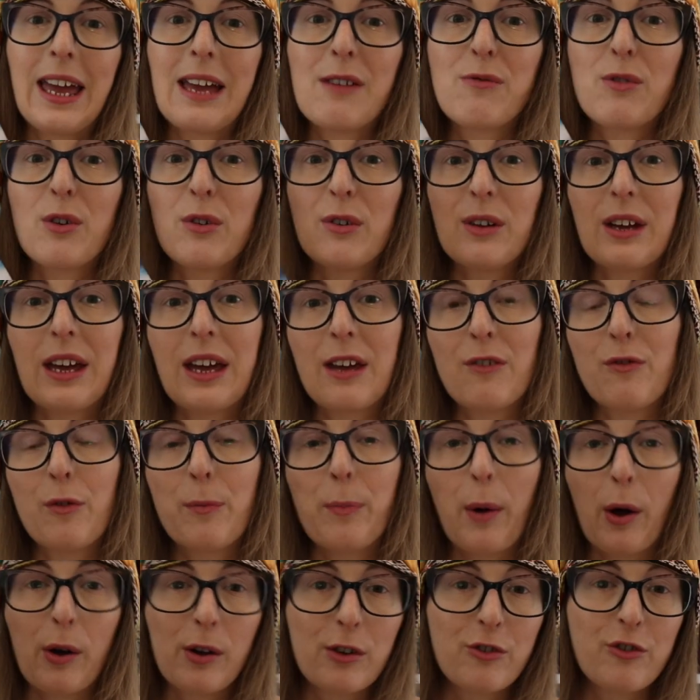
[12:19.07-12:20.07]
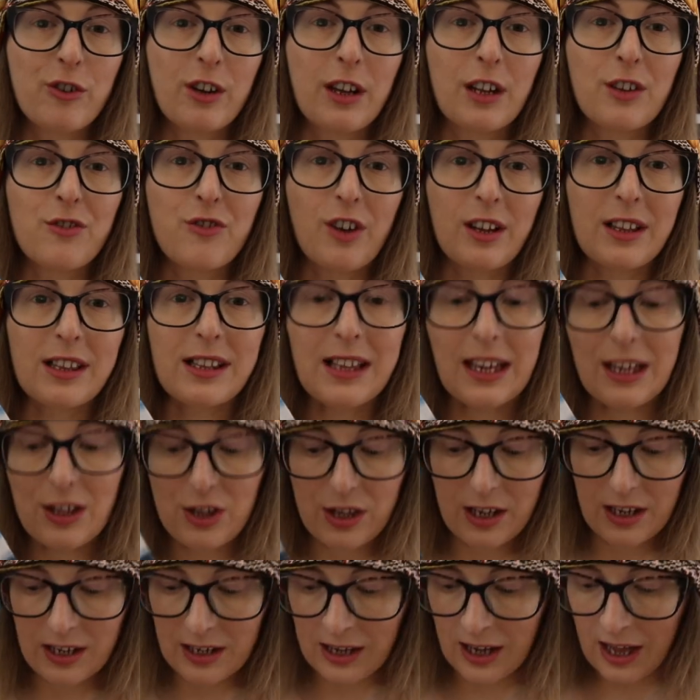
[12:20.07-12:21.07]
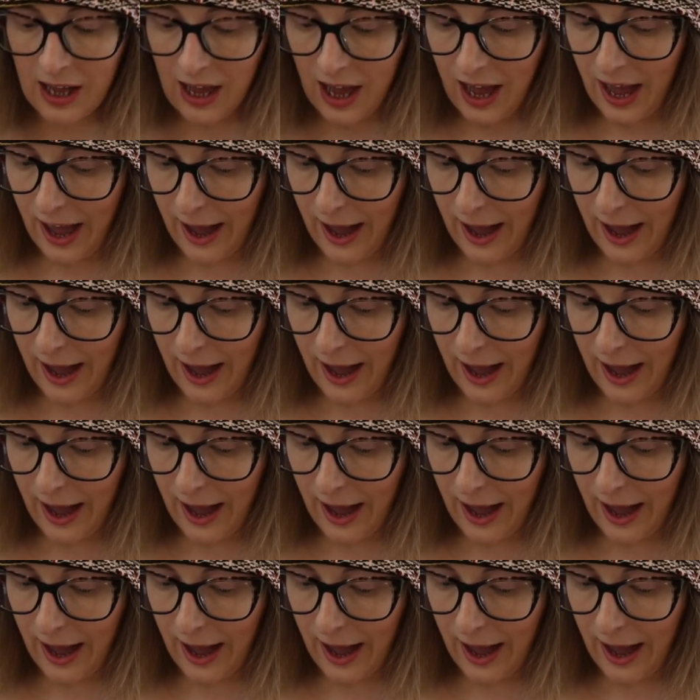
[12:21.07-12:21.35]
If you're looking for poetry and translation,